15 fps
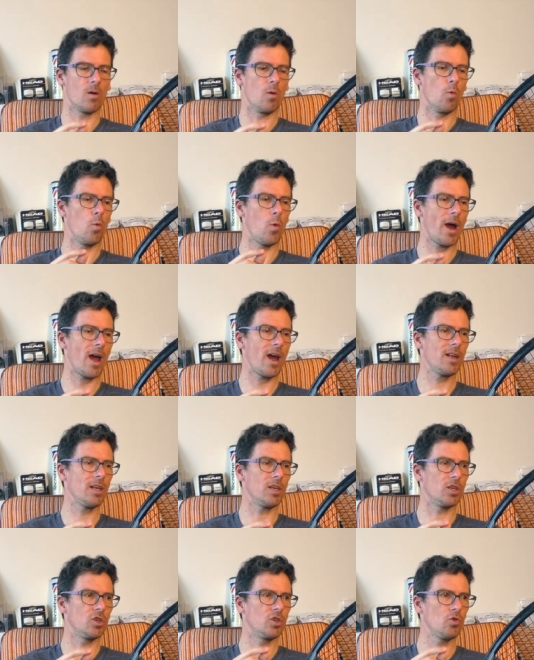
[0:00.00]

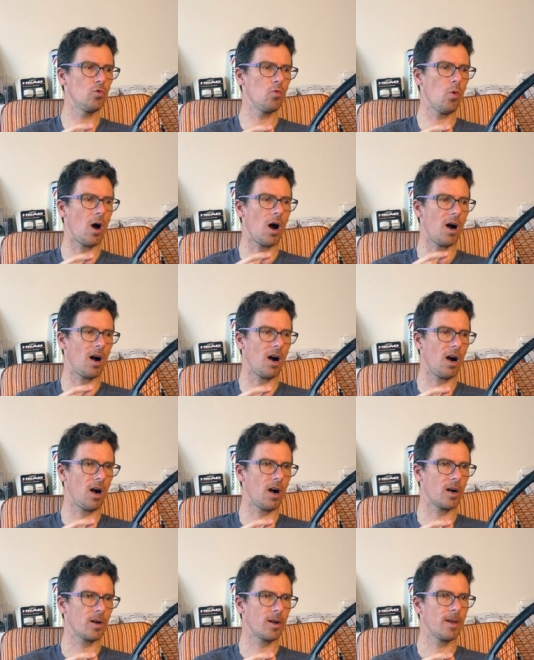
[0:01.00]
when you
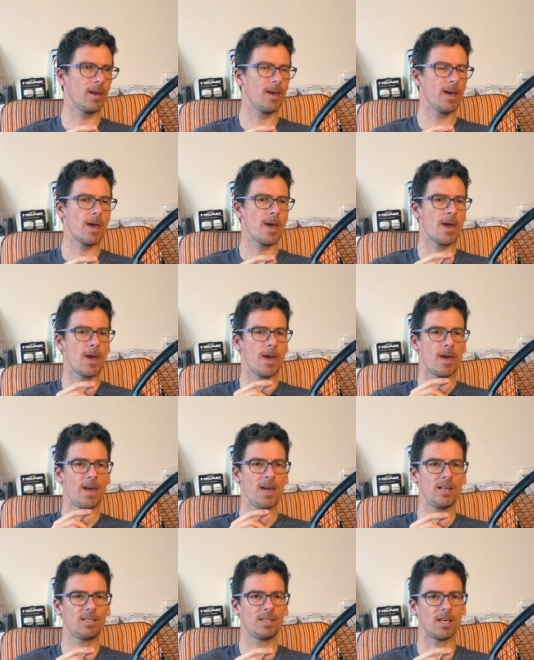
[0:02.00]
are
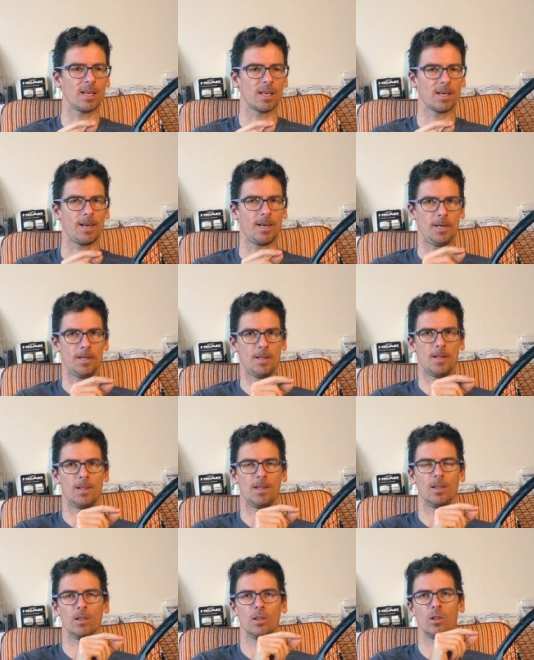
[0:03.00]
hitting a
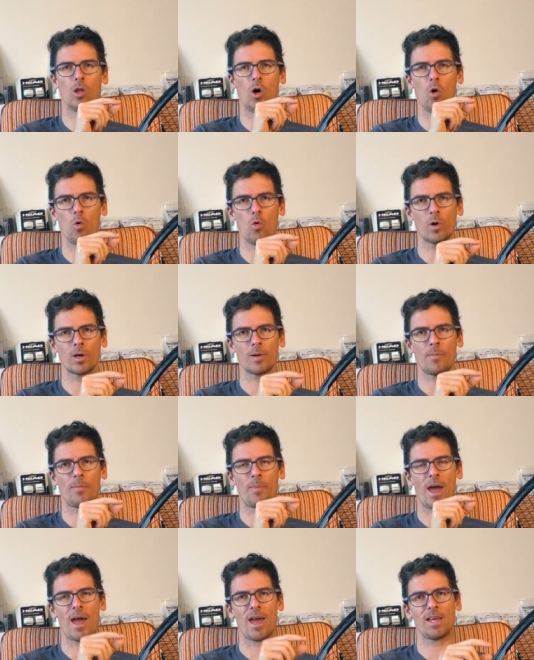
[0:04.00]
lower
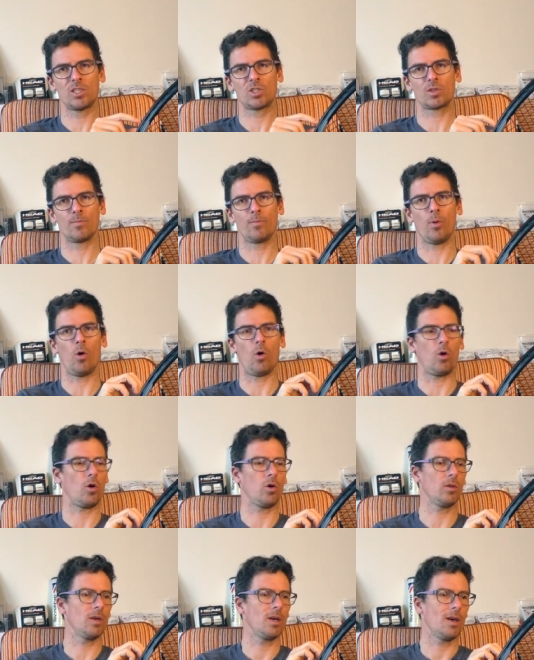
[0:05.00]
paced
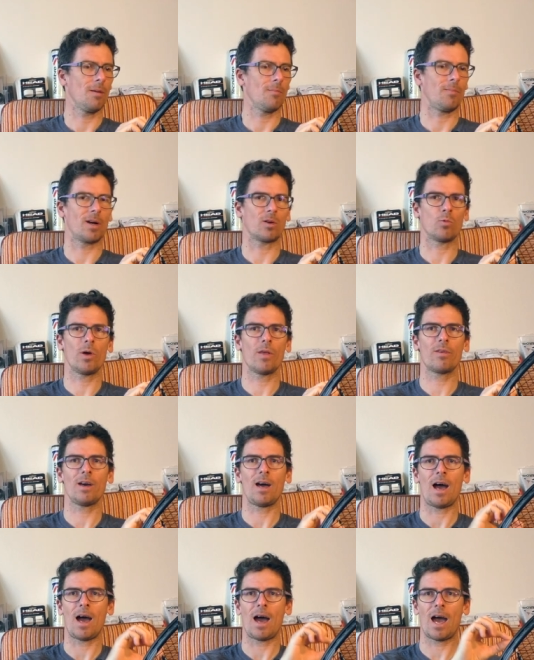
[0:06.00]
ball but with
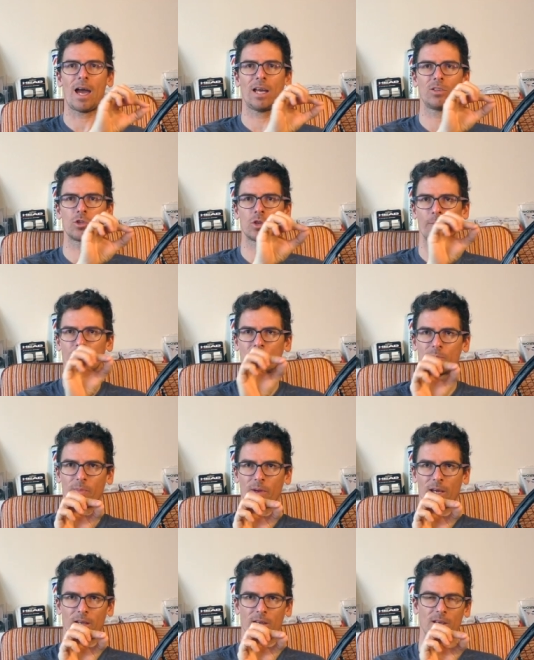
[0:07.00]
a high
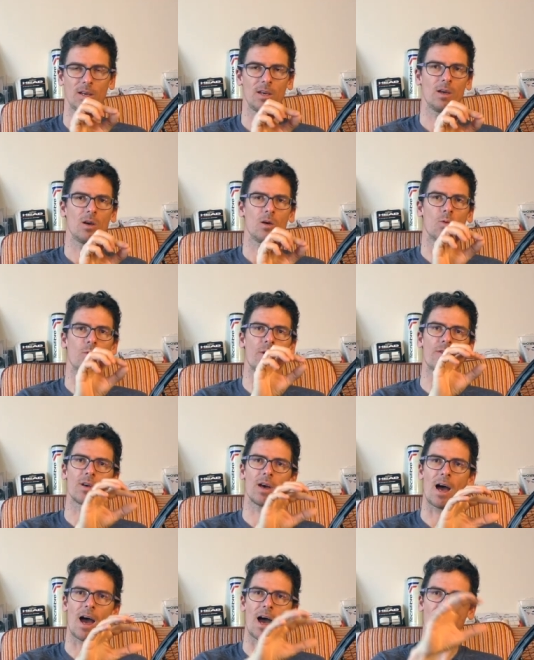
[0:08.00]
topspin, with
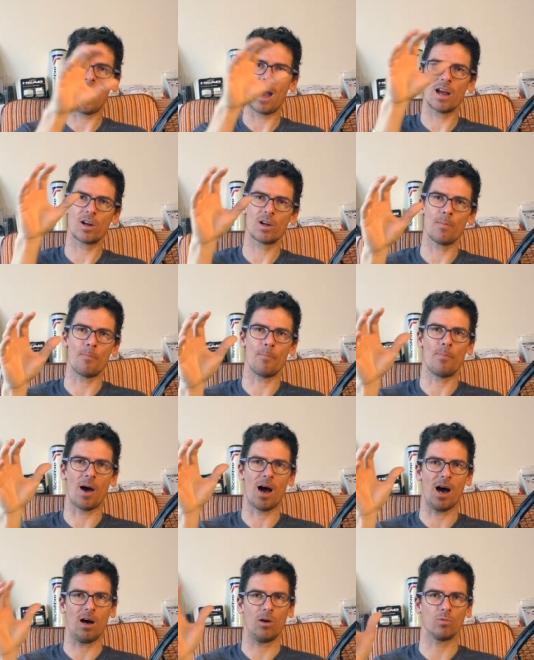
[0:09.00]
a higher
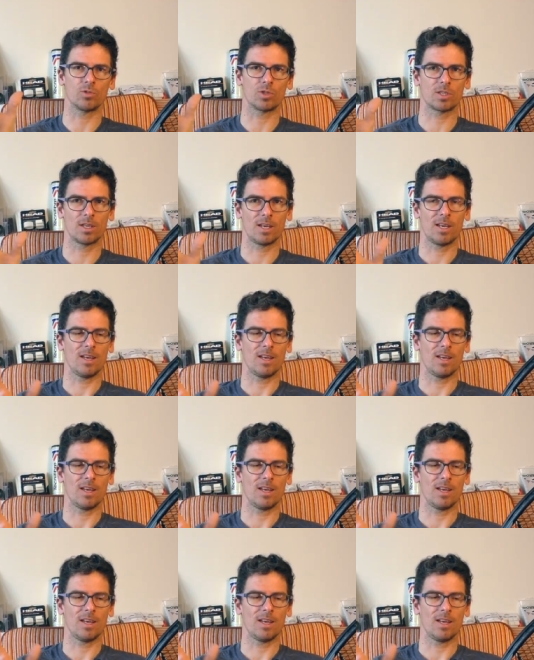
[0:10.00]
bounce,